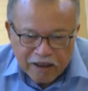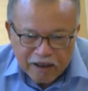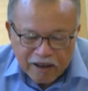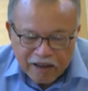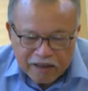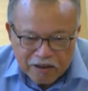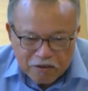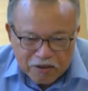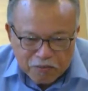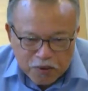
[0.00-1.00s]
I
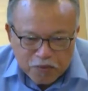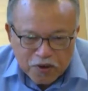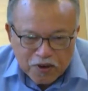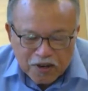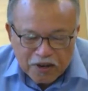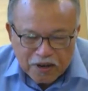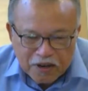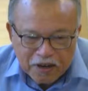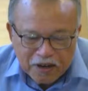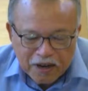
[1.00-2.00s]
cannot remember a, a,
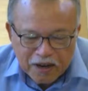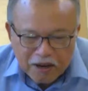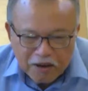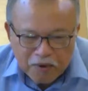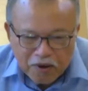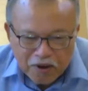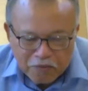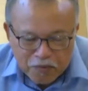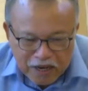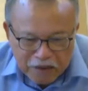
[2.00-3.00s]
a, a
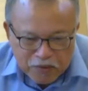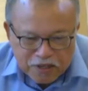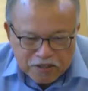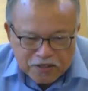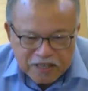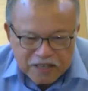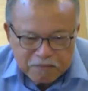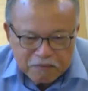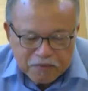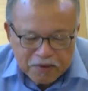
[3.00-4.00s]
Malay manuscript
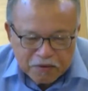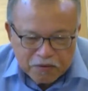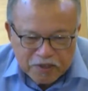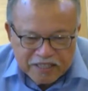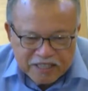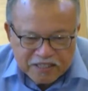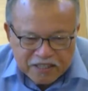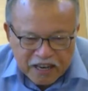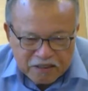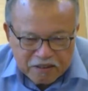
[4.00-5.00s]
with this
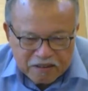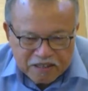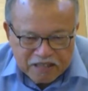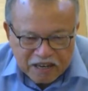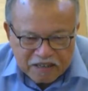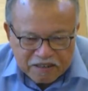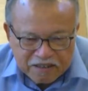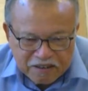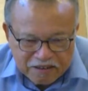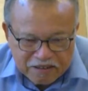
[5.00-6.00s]
title,
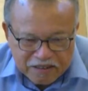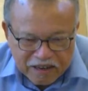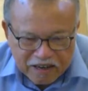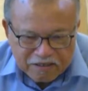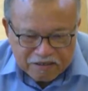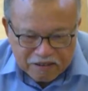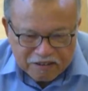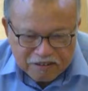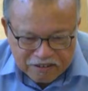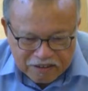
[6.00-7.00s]
Darra
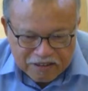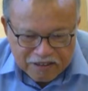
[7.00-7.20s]
al-Qahra.